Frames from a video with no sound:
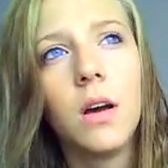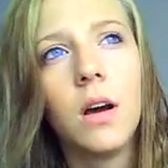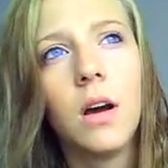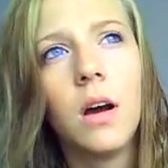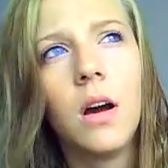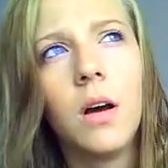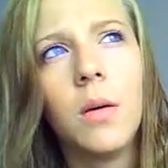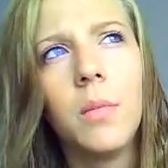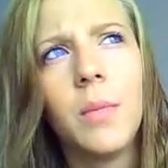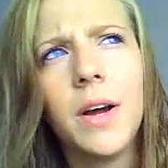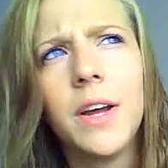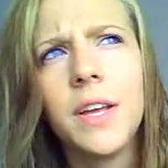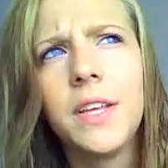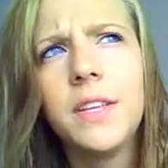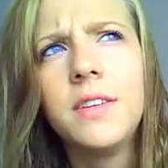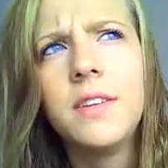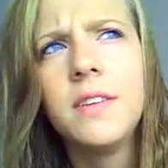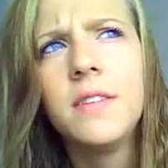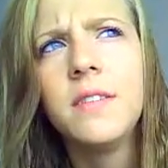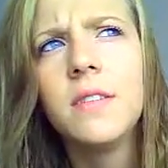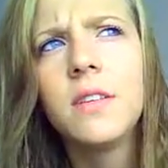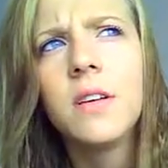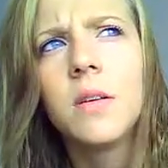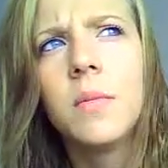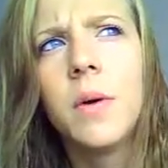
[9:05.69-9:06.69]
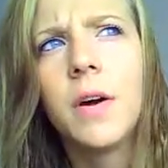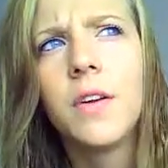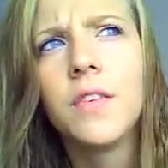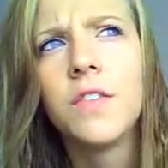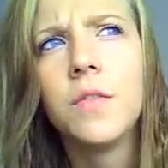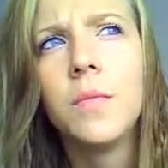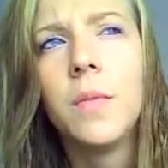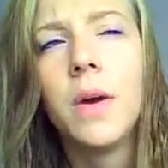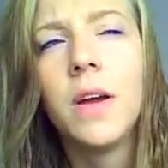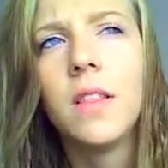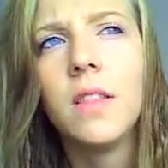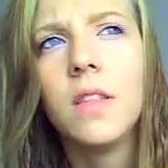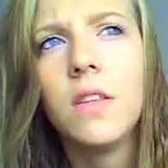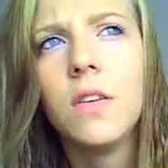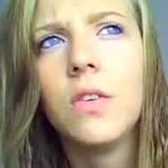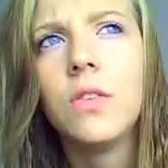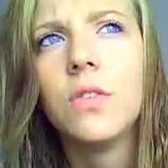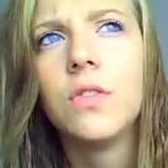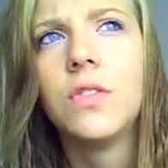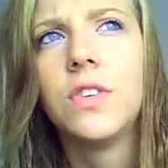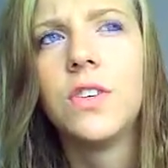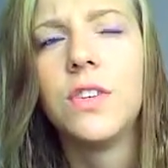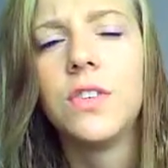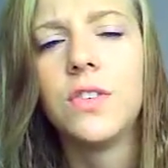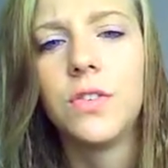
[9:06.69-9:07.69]
I didn't come out to my little
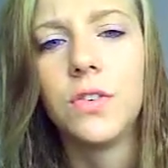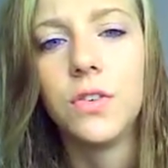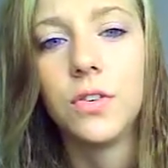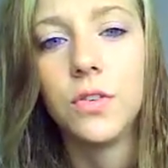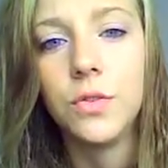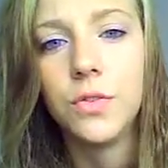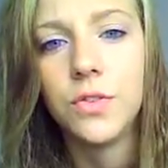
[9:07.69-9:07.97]
sister,